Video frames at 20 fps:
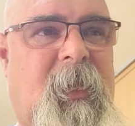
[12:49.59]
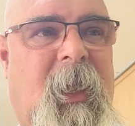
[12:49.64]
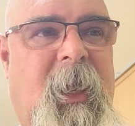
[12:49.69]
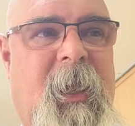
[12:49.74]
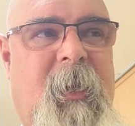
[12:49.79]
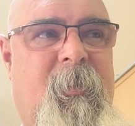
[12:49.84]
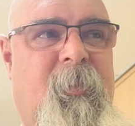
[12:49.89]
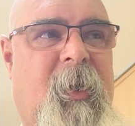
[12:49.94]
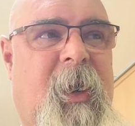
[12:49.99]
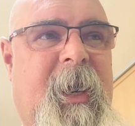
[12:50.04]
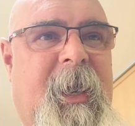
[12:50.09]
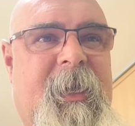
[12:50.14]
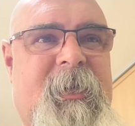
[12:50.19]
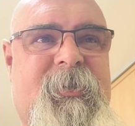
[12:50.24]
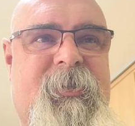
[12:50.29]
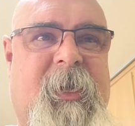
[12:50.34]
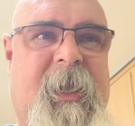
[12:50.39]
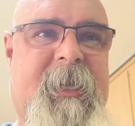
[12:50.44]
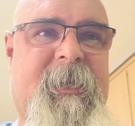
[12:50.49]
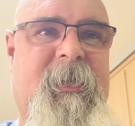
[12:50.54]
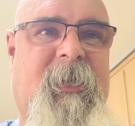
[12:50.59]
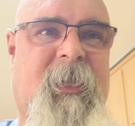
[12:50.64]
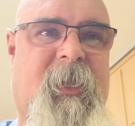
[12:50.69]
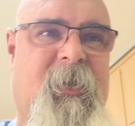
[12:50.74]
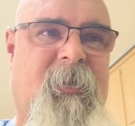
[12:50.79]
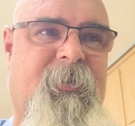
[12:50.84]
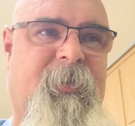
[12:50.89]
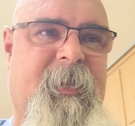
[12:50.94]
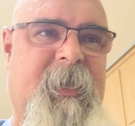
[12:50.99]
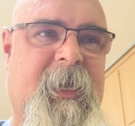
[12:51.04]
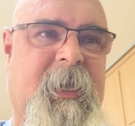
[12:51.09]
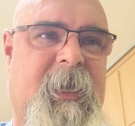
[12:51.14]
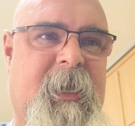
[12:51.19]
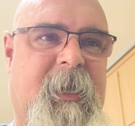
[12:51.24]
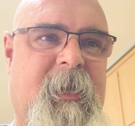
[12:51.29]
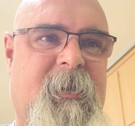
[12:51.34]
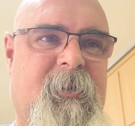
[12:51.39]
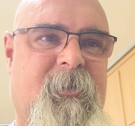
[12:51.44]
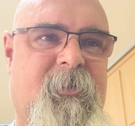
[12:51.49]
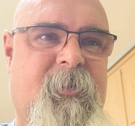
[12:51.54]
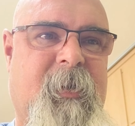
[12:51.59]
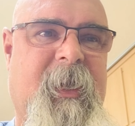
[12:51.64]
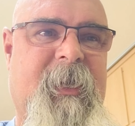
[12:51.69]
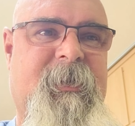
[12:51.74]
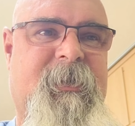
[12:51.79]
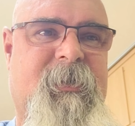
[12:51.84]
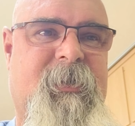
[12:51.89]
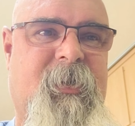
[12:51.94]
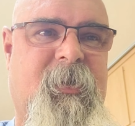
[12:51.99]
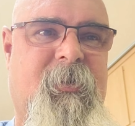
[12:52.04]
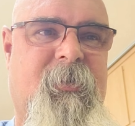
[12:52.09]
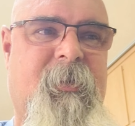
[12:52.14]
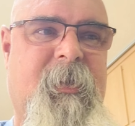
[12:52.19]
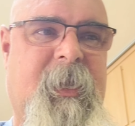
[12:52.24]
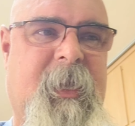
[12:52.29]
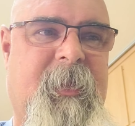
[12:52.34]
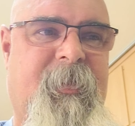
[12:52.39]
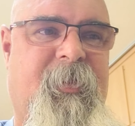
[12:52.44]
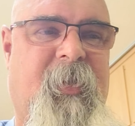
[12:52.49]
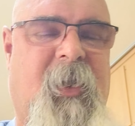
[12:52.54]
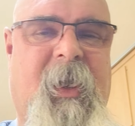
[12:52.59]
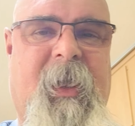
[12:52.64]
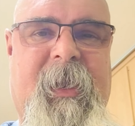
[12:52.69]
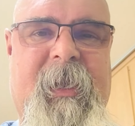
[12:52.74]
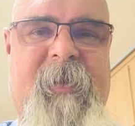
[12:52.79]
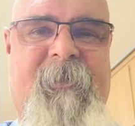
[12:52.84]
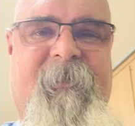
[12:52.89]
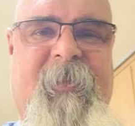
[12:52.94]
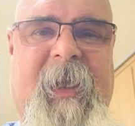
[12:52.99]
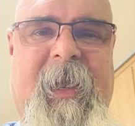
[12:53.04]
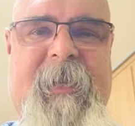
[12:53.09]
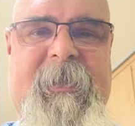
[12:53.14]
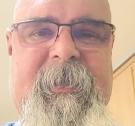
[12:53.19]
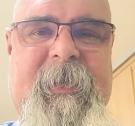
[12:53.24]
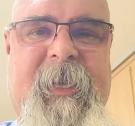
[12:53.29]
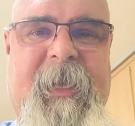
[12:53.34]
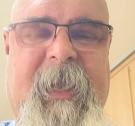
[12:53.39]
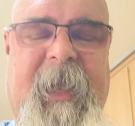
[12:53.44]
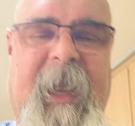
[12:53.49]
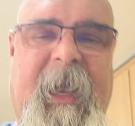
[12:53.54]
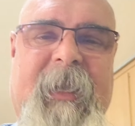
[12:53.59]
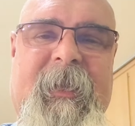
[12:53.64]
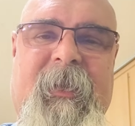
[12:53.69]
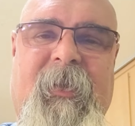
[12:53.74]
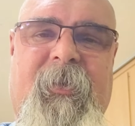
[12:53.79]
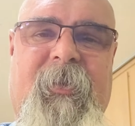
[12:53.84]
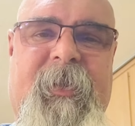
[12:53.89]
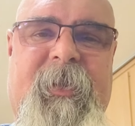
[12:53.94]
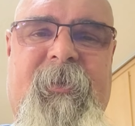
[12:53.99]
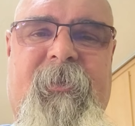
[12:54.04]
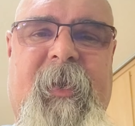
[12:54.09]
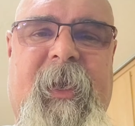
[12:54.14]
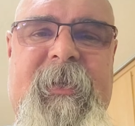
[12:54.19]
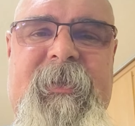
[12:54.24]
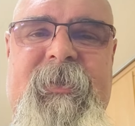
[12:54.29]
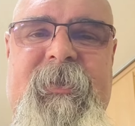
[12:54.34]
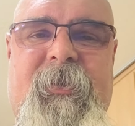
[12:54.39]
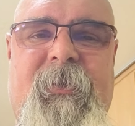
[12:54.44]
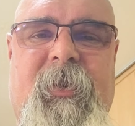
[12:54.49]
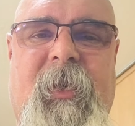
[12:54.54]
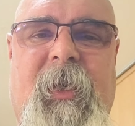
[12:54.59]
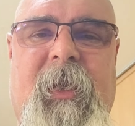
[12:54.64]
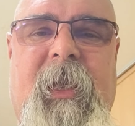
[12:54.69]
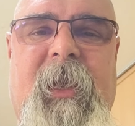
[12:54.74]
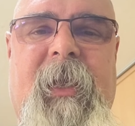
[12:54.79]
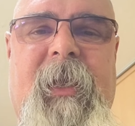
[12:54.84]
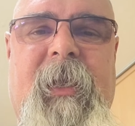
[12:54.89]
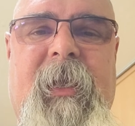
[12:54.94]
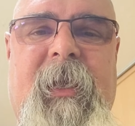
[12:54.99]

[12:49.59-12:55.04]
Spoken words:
And Brian tried to load the race tune and thought, in fact, that he had loaded the race tune on it,